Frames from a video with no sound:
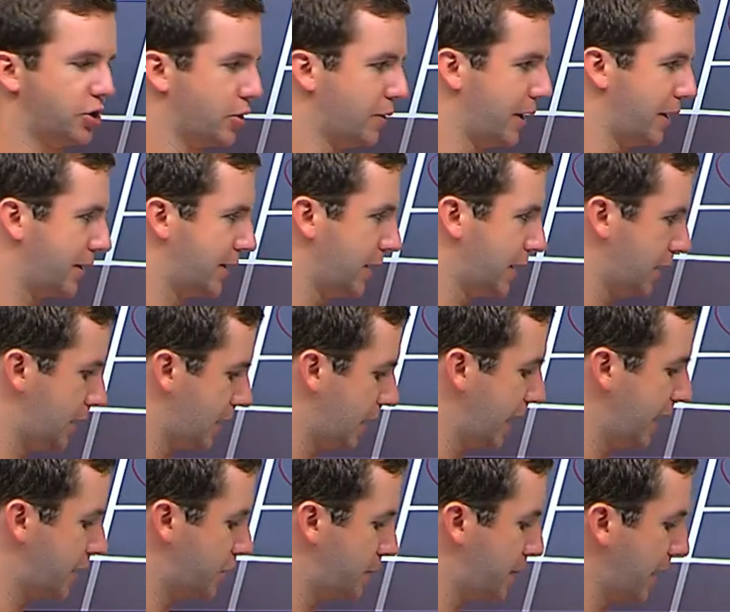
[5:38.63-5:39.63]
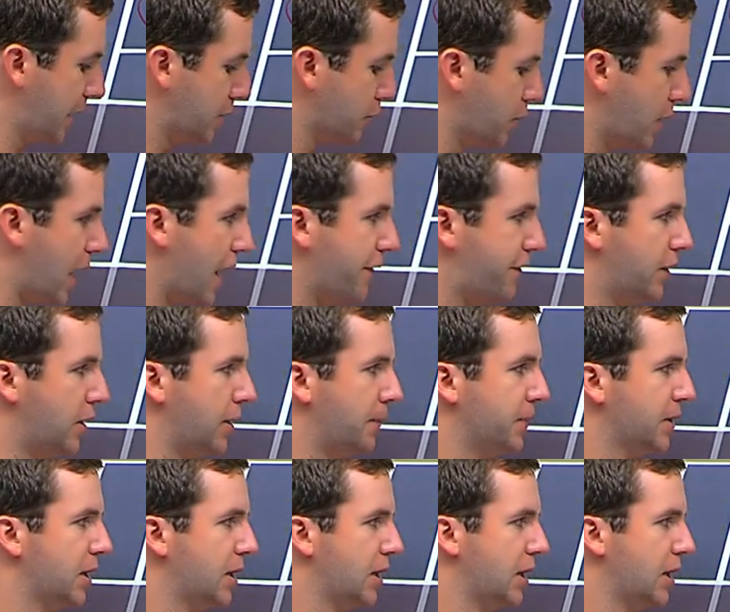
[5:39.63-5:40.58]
So I expect Rafa